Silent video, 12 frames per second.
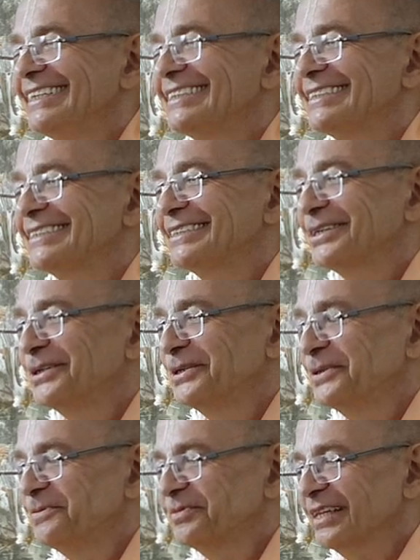So,
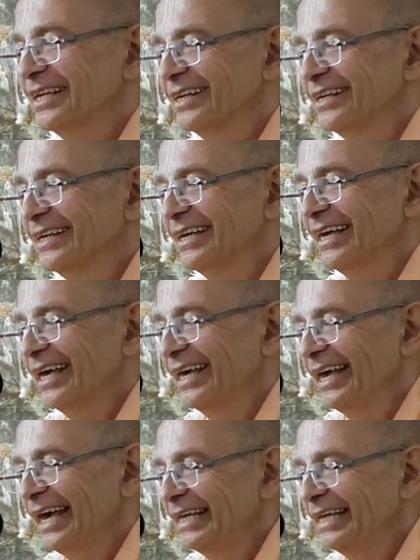uh,